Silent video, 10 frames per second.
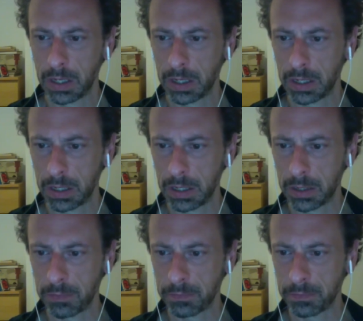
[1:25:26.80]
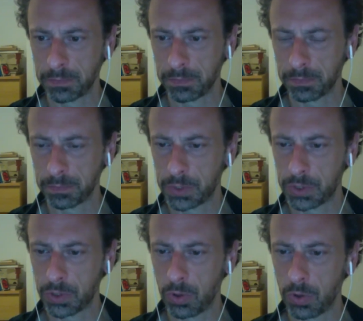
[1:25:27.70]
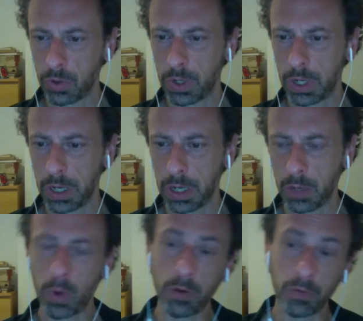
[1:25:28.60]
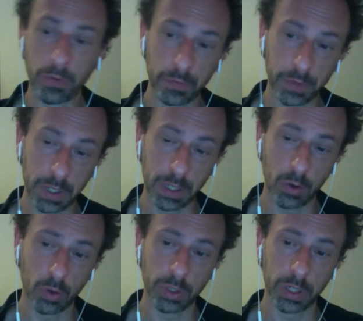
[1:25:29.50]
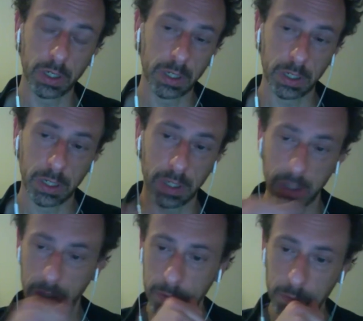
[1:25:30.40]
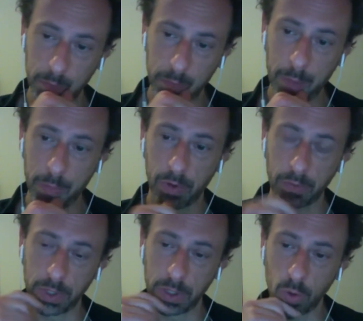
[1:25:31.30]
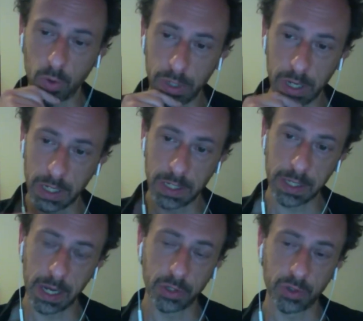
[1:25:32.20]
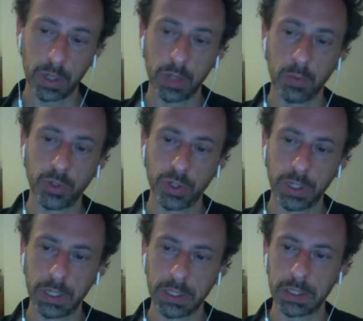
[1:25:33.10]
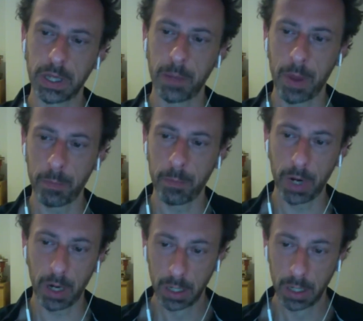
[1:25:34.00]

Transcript: um, so uh, one of the other uh, member of the audience actually, which is a member